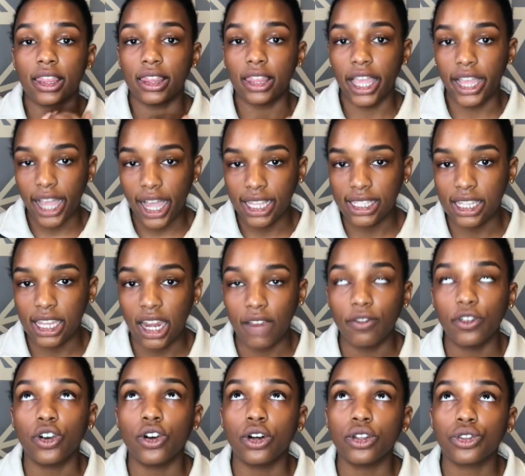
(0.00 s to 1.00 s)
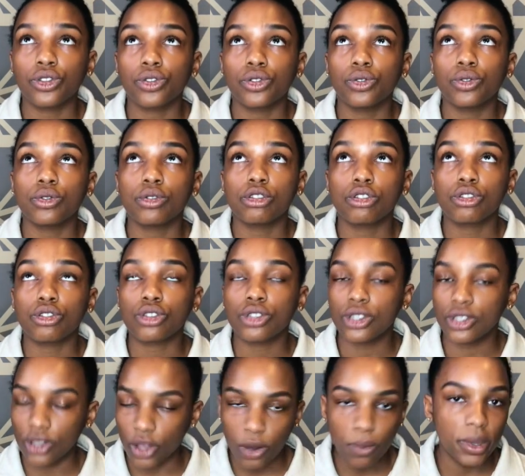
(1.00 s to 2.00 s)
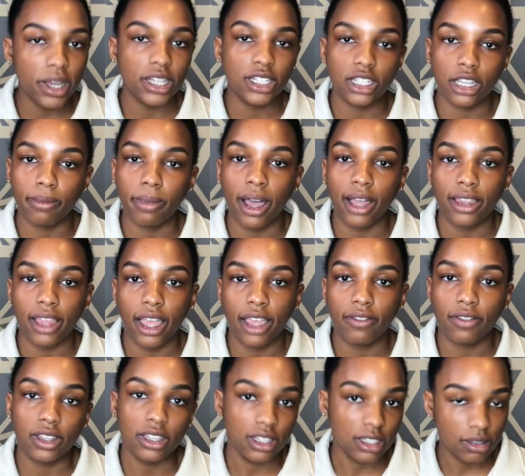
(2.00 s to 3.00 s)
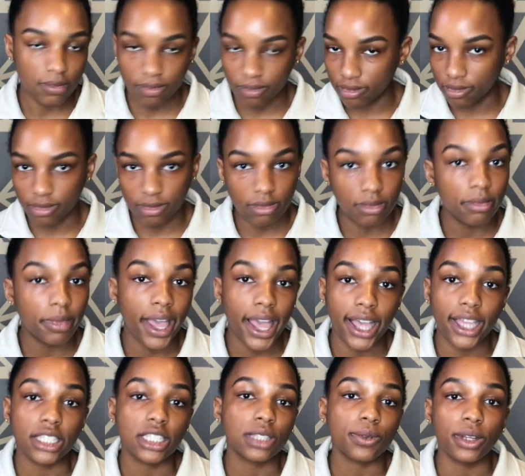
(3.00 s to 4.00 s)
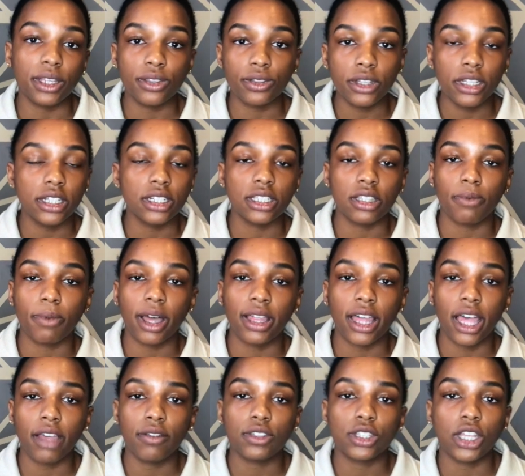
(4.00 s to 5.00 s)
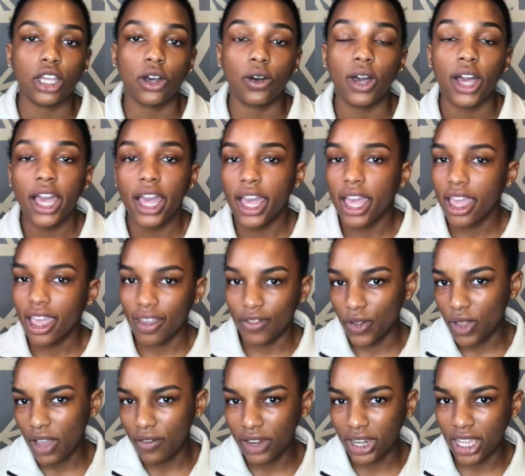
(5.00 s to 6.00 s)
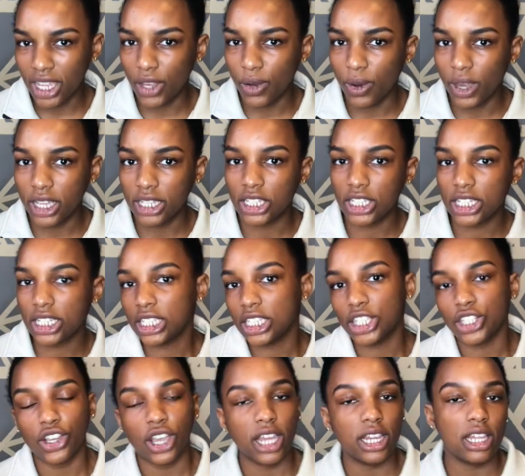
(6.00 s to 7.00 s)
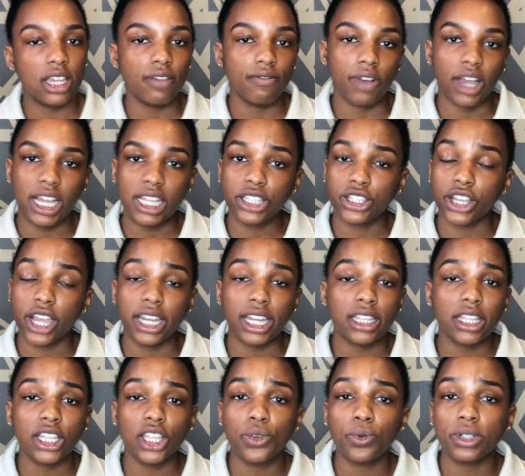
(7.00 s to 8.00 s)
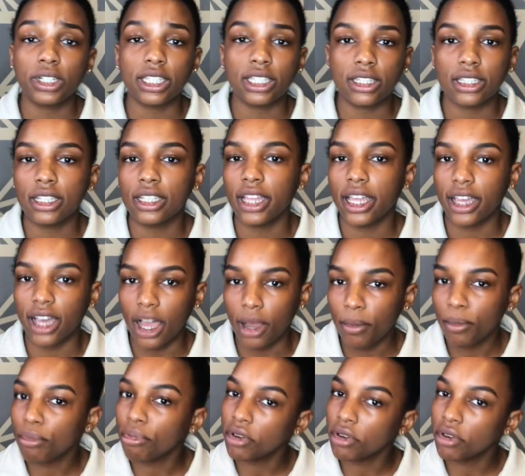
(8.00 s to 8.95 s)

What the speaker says: Like I said, I've gone through so much in my life, the past 23 years of my life. So if you have any questions or any advice or anything you want to see, like, I'm